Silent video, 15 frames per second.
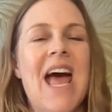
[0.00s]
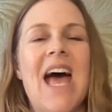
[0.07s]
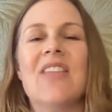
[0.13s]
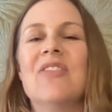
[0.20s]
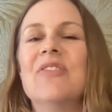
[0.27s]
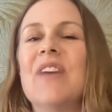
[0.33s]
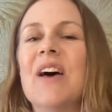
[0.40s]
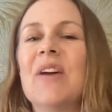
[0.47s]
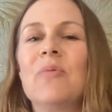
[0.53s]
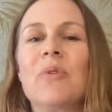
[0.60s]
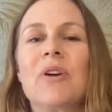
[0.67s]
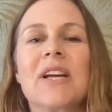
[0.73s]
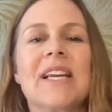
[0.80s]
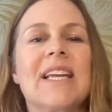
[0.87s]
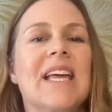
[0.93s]
And then we're
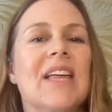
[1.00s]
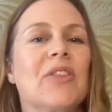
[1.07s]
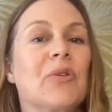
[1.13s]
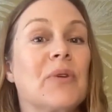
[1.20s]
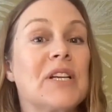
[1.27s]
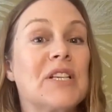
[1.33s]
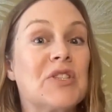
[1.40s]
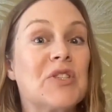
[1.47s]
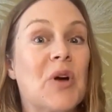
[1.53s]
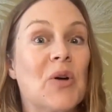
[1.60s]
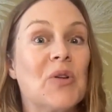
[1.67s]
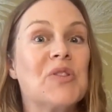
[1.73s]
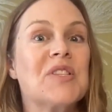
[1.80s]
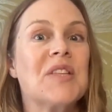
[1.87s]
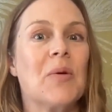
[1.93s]
going to get the
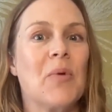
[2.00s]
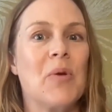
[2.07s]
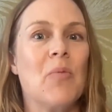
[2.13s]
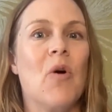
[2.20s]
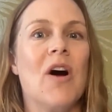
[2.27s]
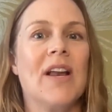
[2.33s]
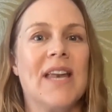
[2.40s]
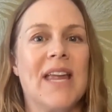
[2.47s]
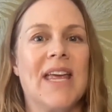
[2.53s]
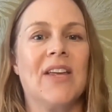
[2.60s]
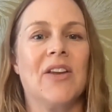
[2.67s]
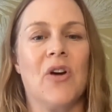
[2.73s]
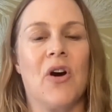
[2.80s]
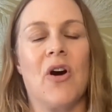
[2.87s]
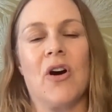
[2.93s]
results that we want
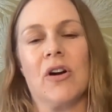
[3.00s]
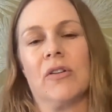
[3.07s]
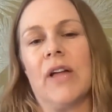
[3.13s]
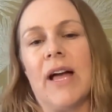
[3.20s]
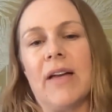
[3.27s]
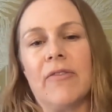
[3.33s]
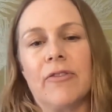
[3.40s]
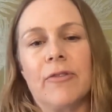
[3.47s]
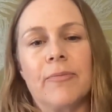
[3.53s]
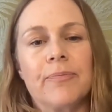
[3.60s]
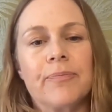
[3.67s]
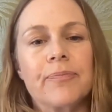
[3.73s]
in our life.